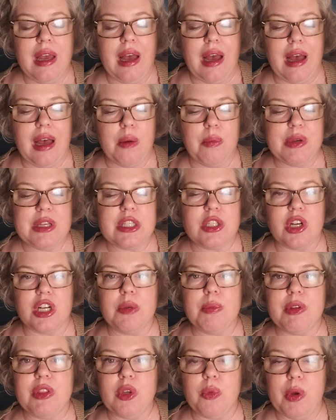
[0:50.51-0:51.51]
Um, we
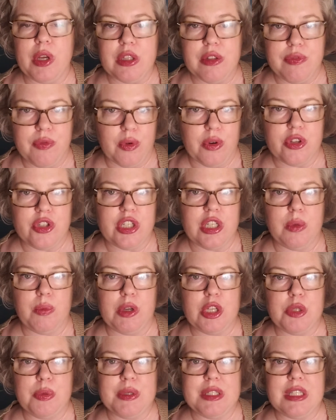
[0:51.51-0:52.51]
started with the Wheel of Fortune,
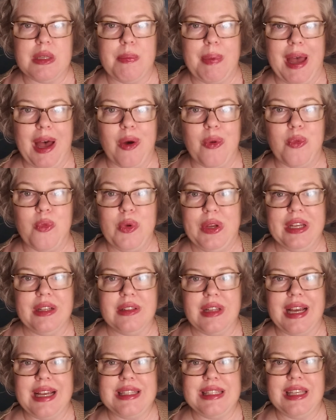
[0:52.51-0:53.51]
which was about
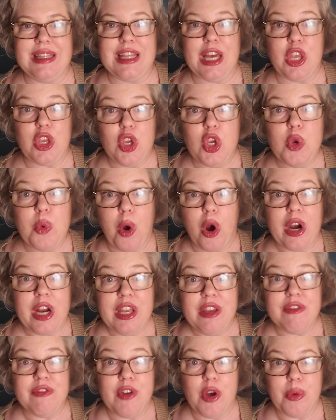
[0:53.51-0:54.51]
realizing that you are
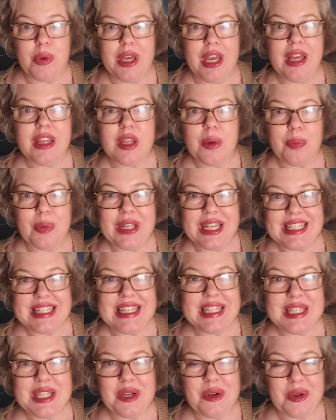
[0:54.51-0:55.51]
evoking the
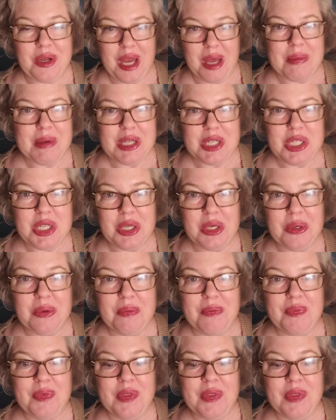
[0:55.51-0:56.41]
blessings that are coming to you.